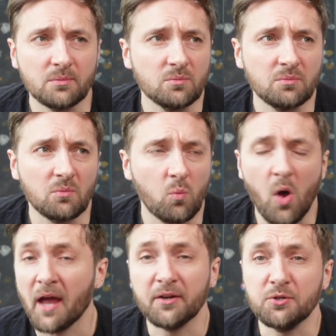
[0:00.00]
why
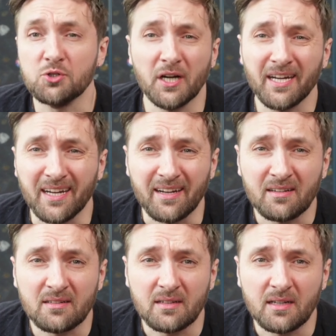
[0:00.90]
aren't you drinking?
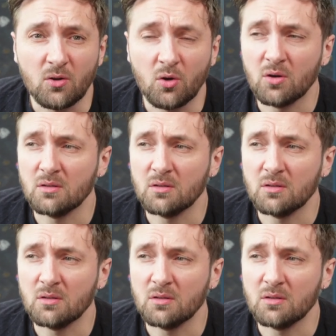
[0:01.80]
Or